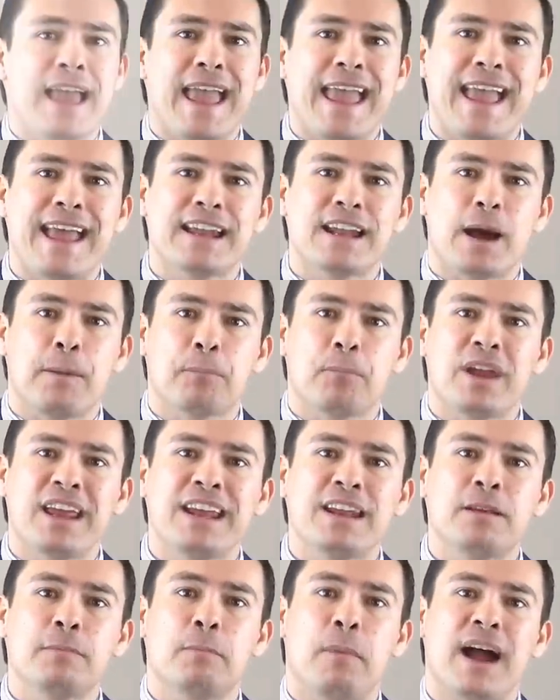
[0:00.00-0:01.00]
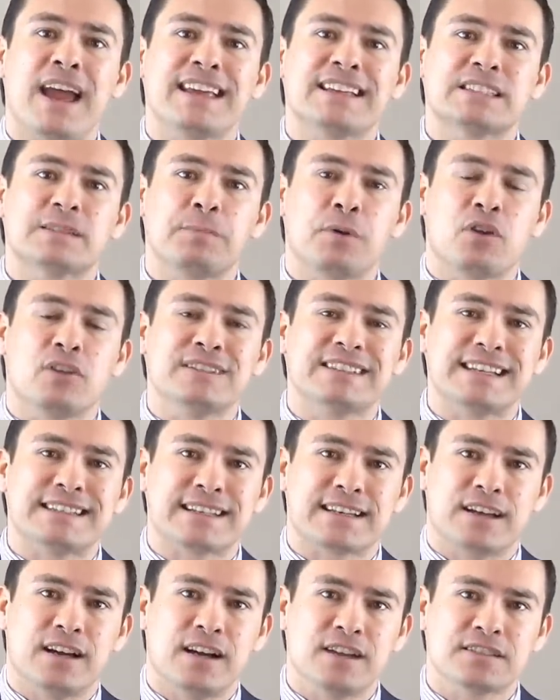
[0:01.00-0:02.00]
and I'm bringing in my experience
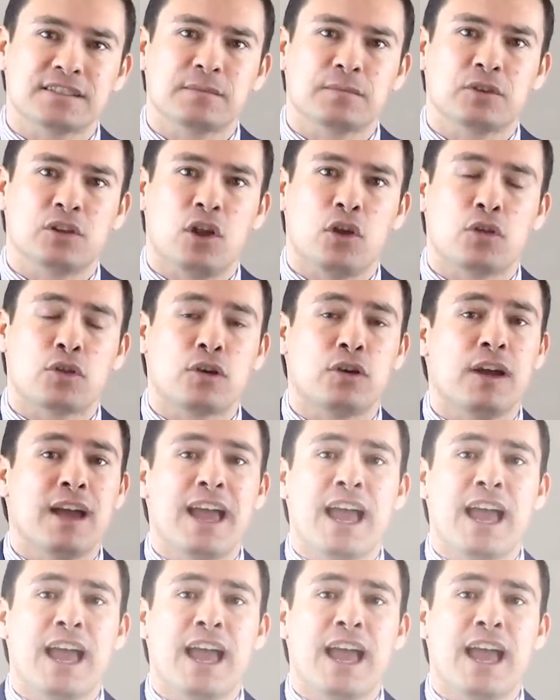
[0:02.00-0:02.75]
as a custom clothier,